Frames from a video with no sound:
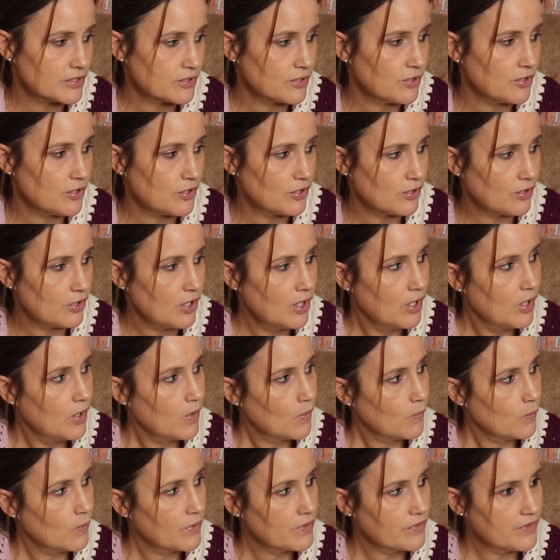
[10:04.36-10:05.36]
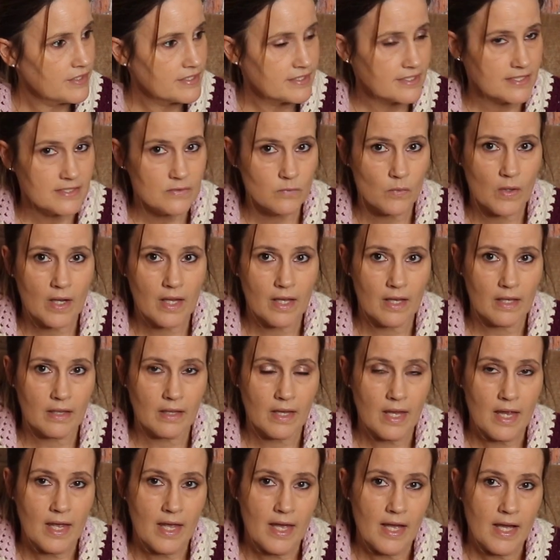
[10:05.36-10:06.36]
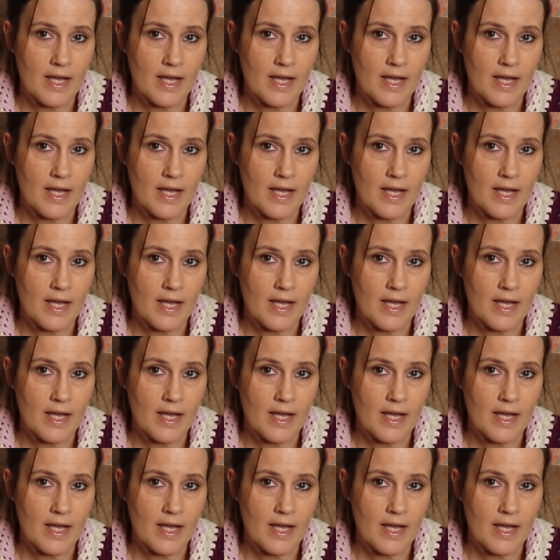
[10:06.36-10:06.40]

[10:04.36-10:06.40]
to go with this as well.